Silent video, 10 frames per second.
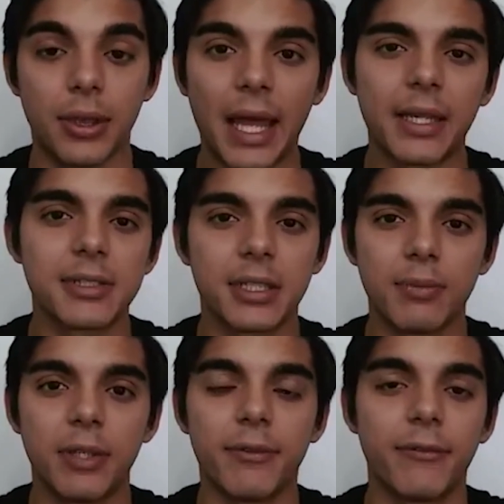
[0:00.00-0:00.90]
that is going
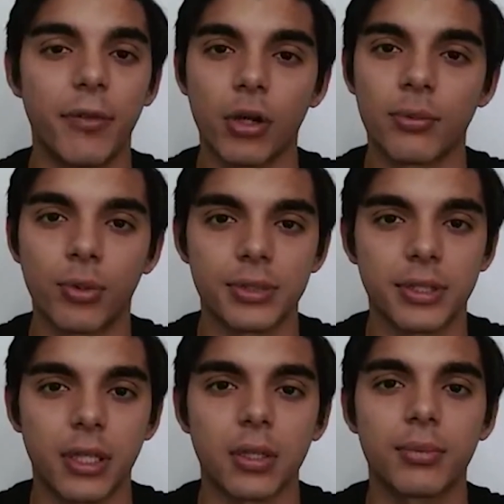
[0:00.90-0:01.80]
to be far more
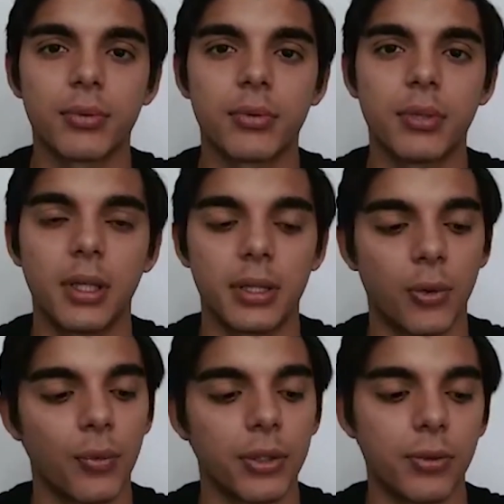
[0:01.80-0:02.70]
scalable
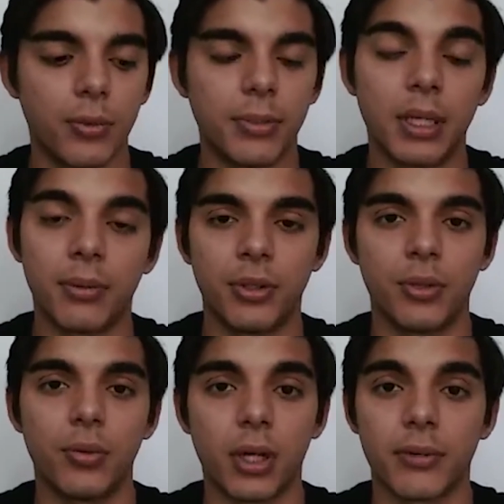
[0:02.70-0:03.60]
than what you would be able to
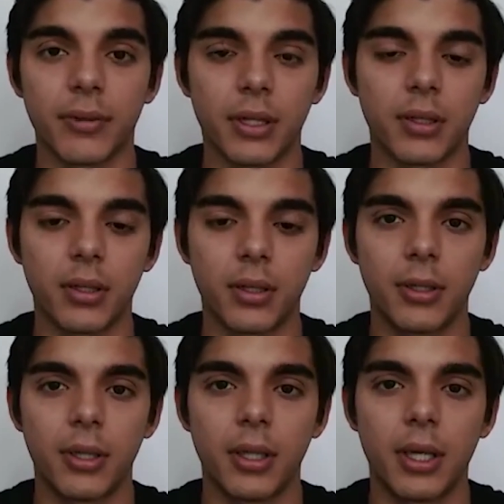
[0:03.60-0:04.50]
do offline.
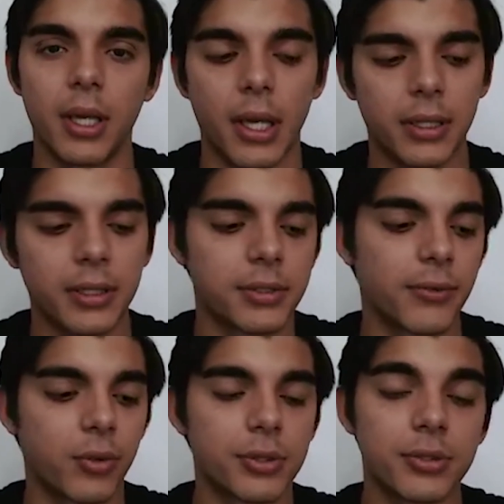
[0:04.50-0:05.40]
And yes,
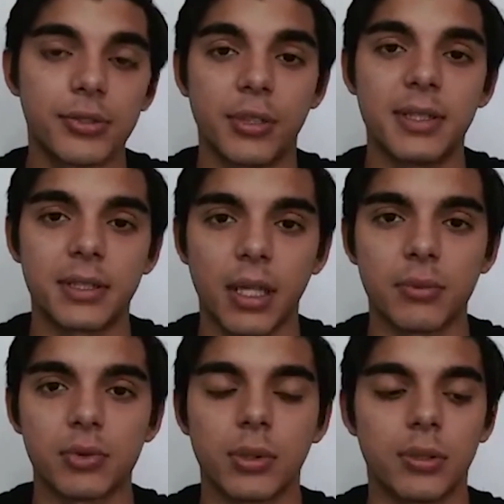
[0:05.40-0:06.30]
of course, there's going to be
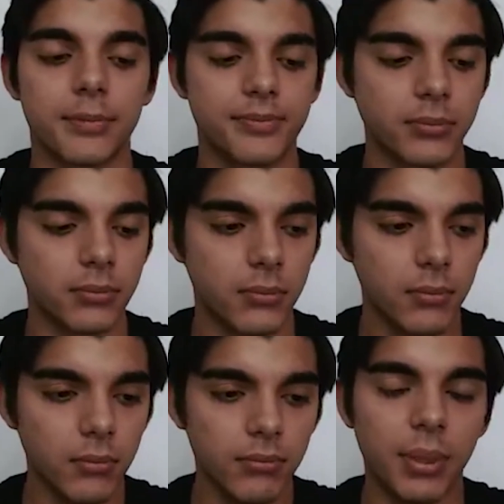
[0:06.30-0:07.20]
times where
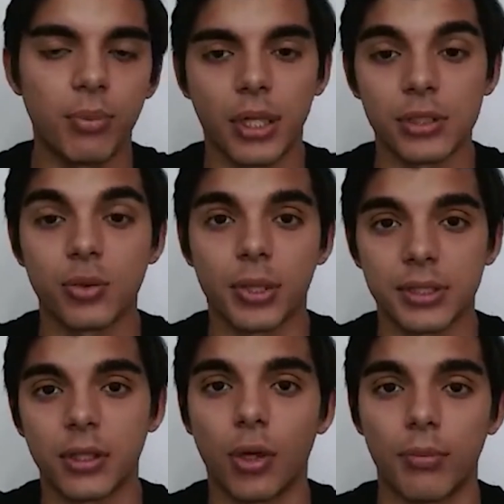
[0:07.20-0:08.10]
people actually want to see the